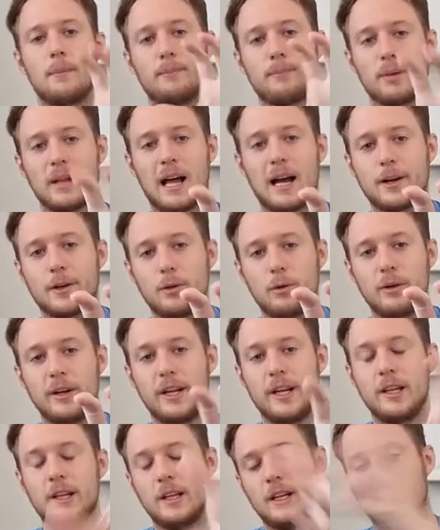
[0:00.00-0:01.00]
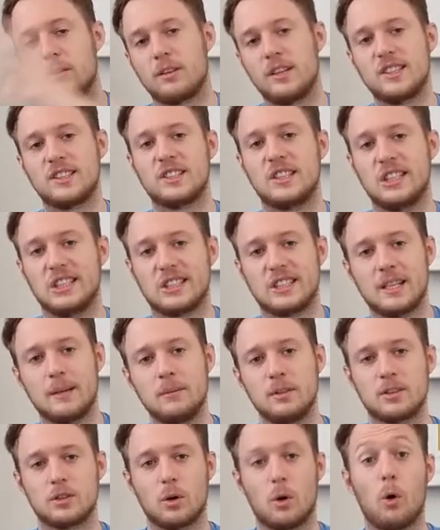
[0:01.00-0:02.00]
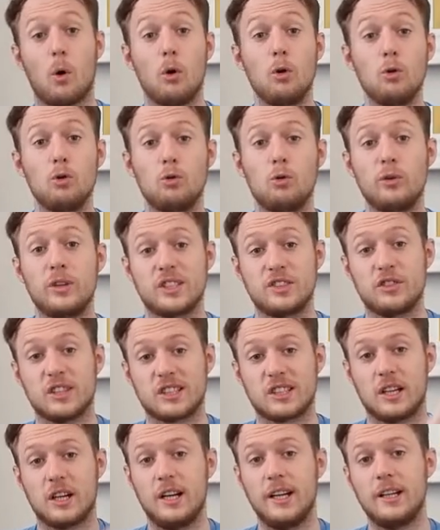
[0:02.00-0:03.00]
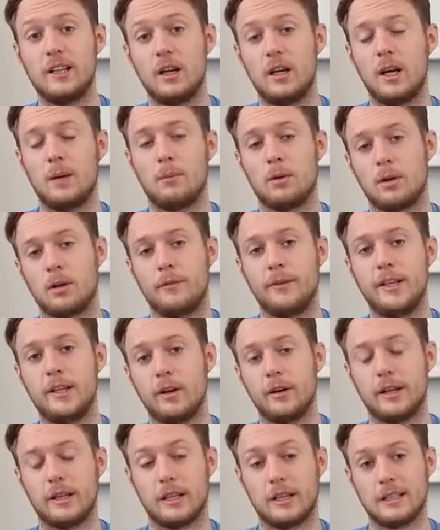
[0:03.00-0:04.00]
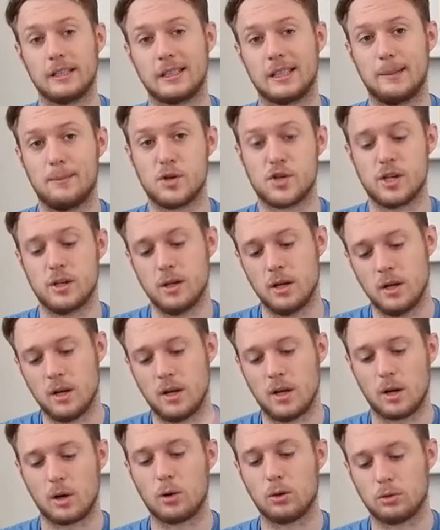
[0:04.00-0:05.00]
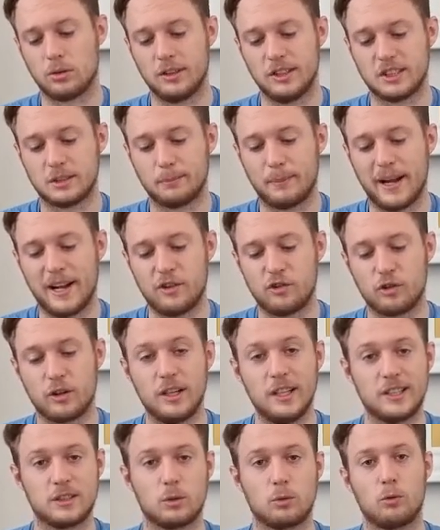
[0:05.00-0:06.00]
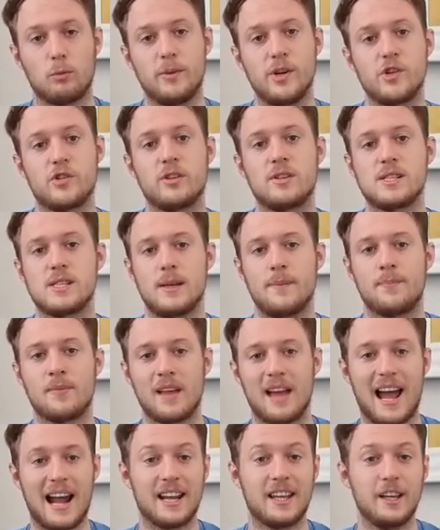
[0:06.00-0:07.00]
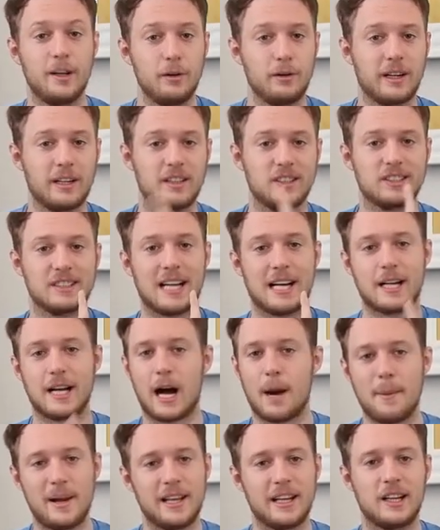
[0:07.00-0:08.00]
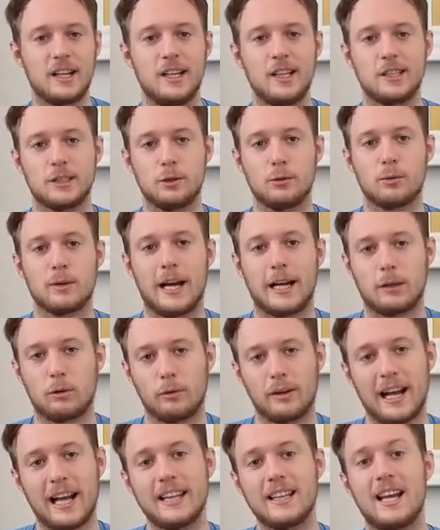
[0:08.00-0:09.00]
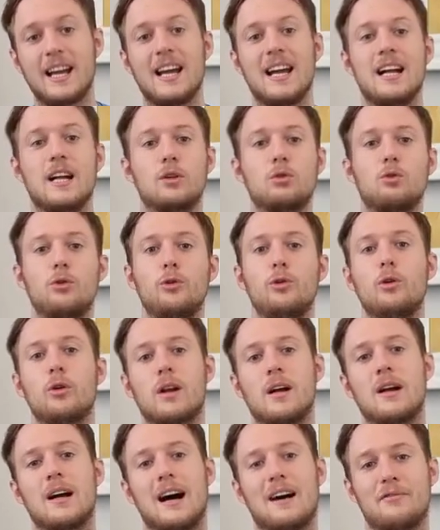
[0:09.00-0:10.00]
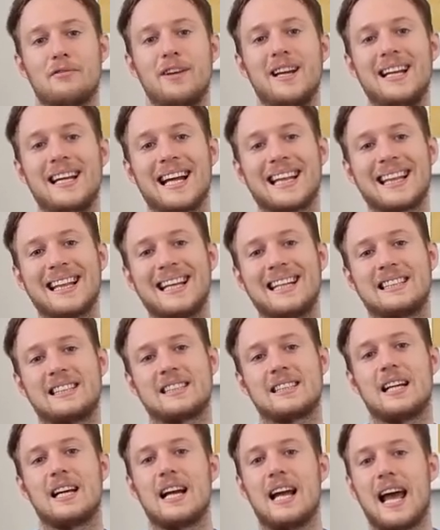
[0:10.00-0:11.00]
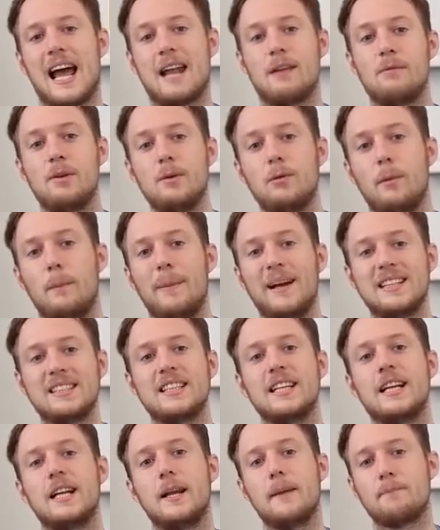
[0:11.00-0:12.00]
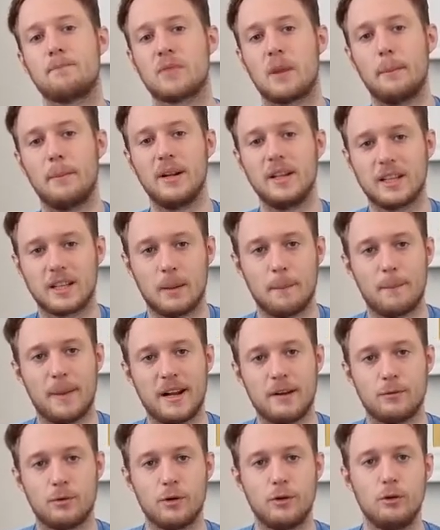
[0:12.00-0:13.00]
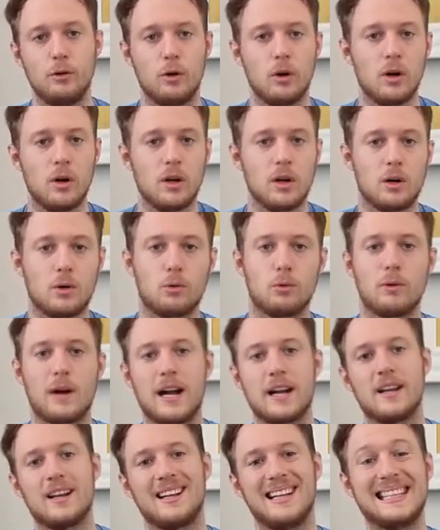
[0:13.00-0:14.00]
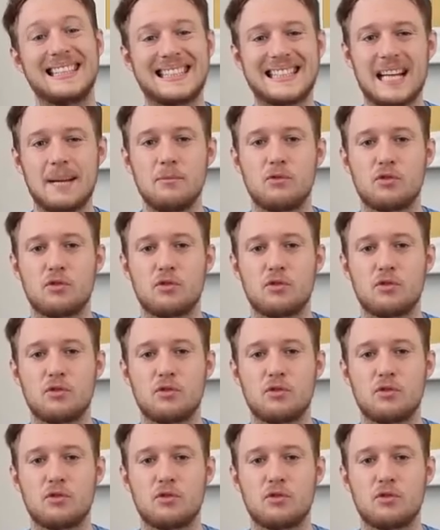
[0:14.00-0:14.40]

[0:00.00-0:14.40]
plug you in into this system. So all you do is just click the link below the video in the description, go to this page, click to commissions, and here you can decide how many clicks you would like to get to your affiliate links. And we will basically build campaign for you run the same